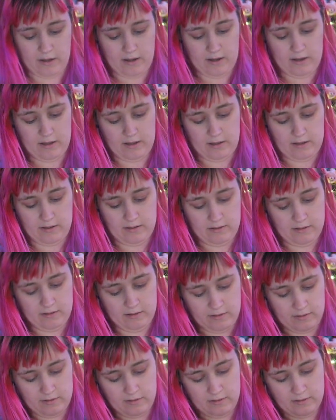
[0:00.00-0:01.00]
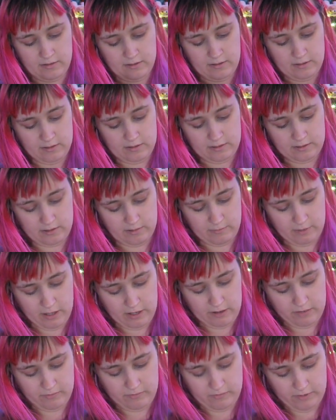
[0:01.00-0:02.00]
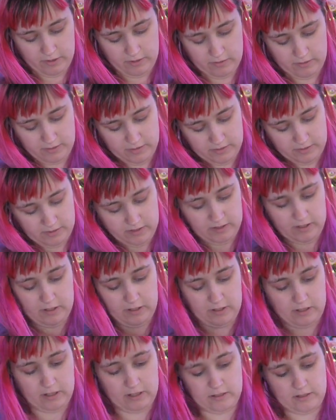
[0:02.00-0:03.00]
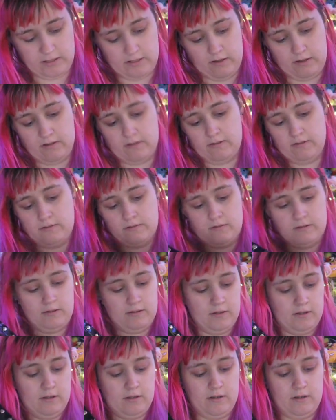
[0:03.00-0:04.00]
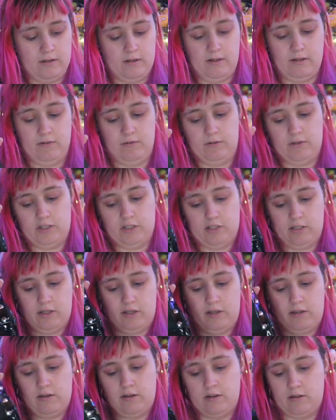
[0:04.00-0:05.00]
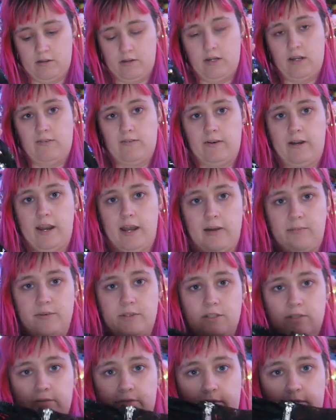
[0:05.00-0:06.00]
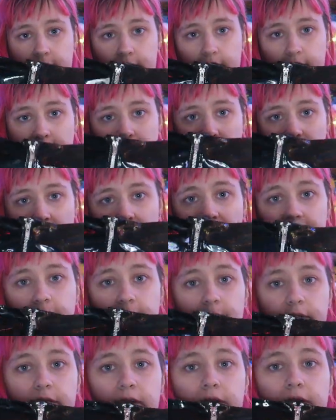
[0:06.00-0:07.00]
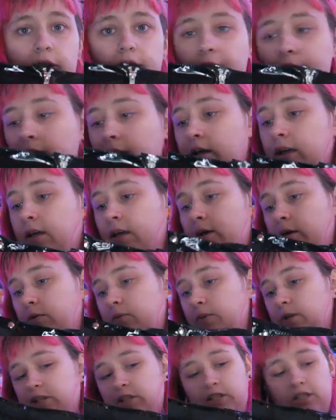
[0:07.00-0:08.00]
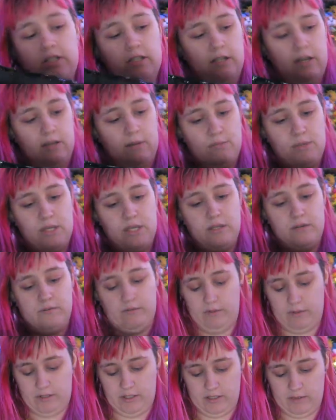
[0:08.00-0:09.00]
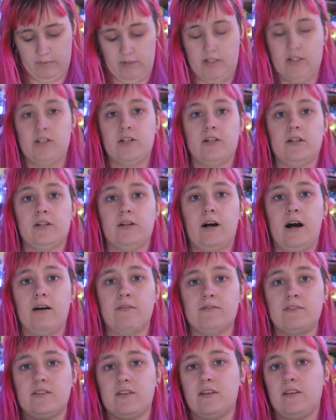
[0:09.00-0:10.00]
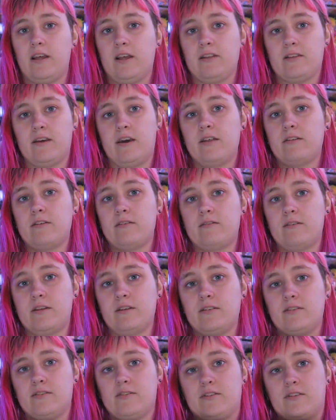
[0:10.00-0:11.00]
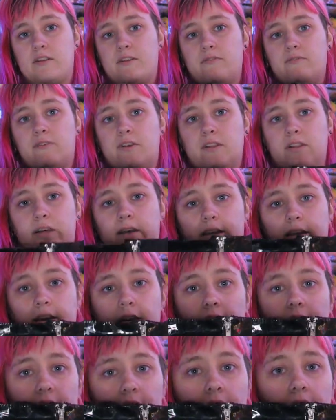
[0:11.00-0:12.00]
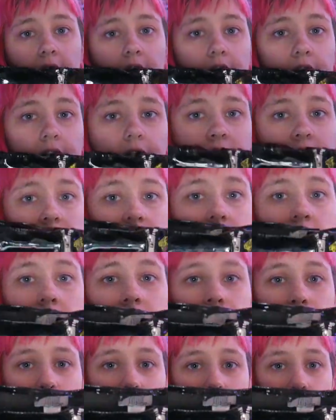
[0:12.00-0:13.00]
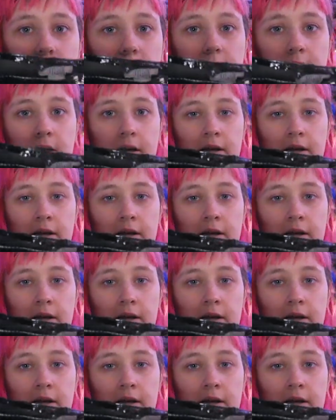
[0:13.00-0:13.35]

I somehow found this in an XL, which like never happens with their stuff, but which, I mean, with this material, obviously, like the other thing, this is gonna fit like a large, but